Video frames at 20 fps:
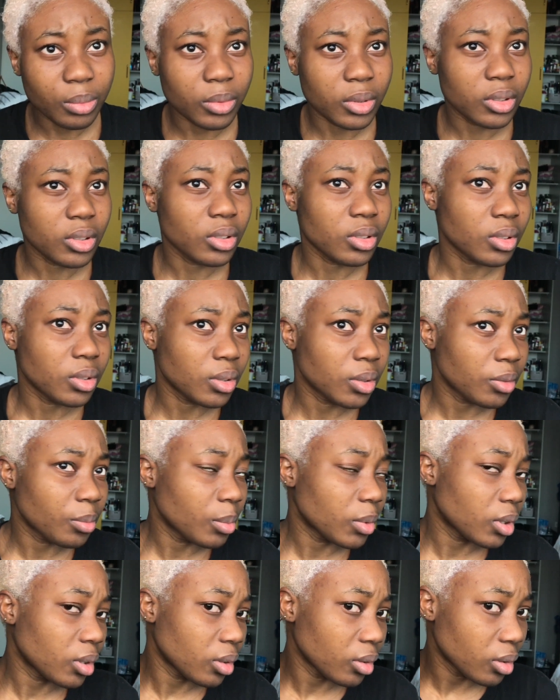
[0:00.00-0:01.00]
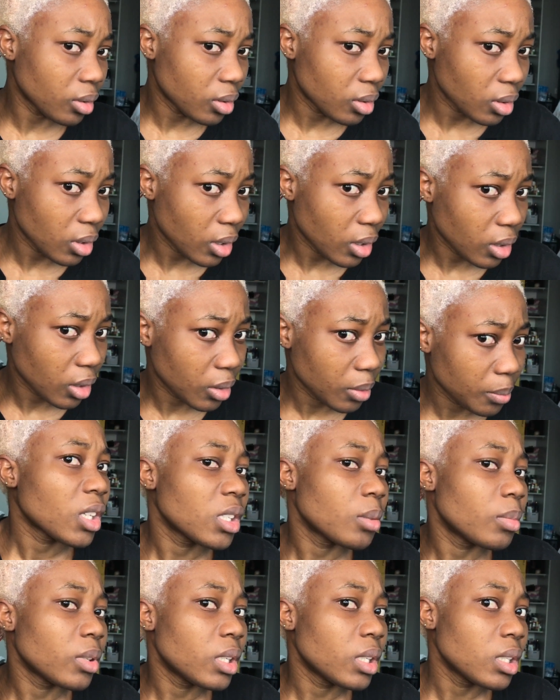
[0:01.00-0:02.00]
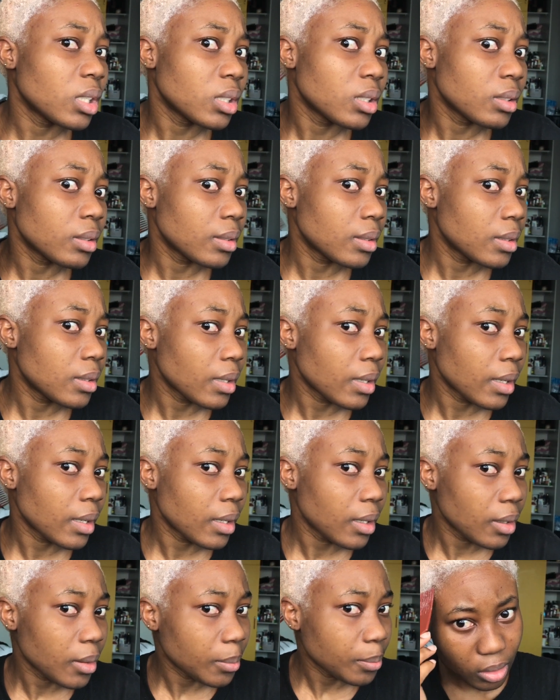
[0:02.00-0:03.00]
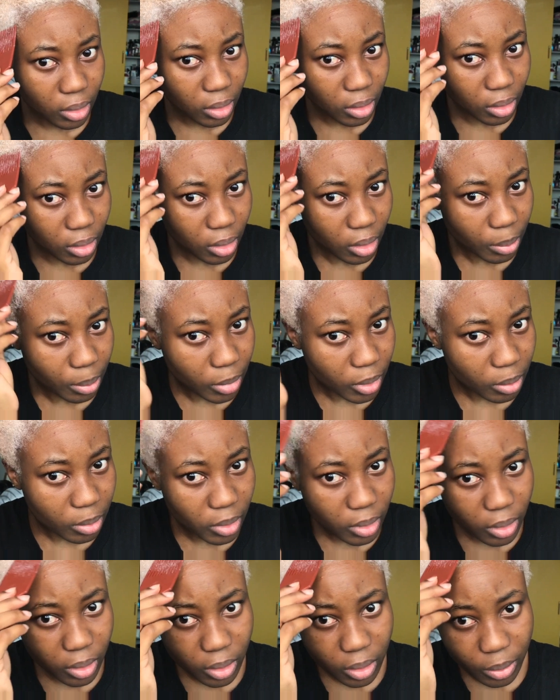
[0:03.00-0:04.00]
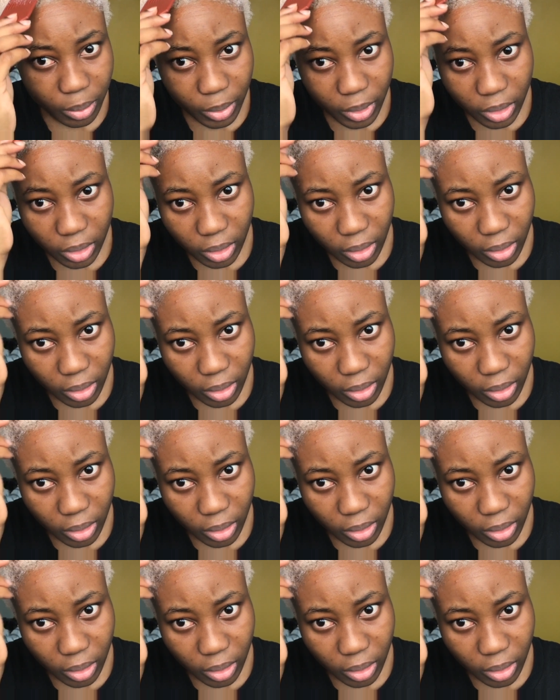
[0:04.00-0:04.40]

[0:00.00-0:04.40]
wash it off because like it's beginning to sting, so I'll probably just wash it